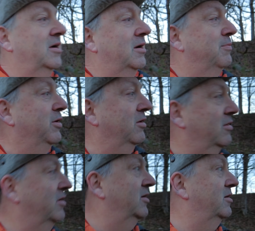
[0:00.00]

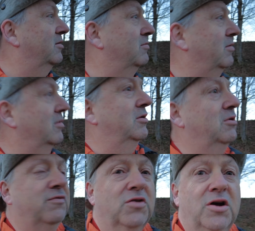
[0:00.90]
apparently a little
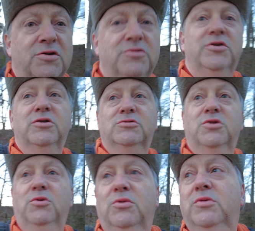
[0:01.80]
over 100 years
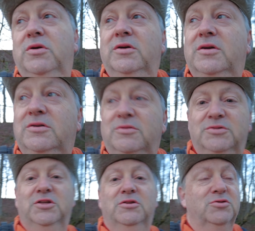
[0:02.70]
old. I don't
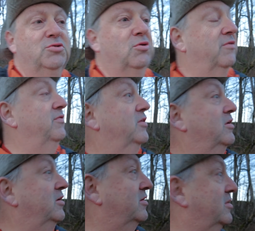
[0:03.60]
see those too often,
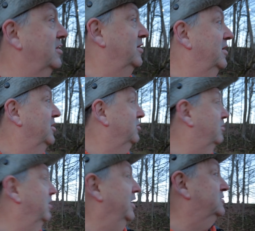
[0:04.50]
and you
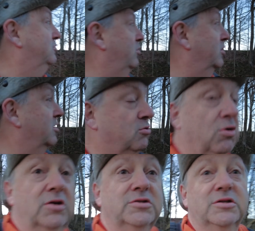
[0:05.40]
can actually walk
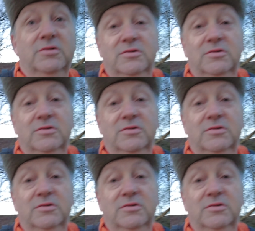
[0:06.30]
across it.